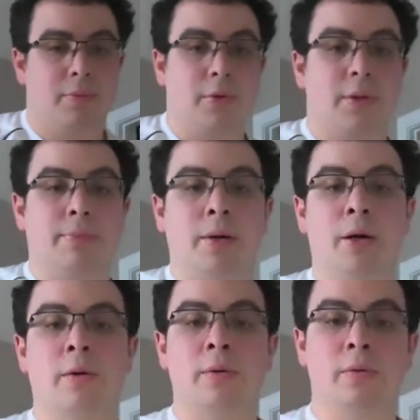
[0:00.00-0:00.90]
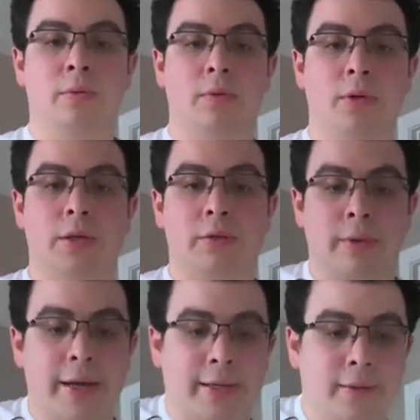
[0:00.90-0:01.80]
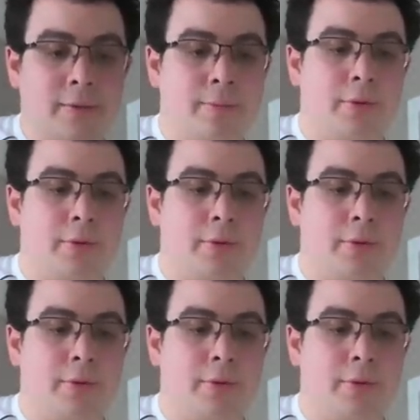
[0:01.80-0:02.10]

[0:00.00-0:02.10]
Put the ball on the racket,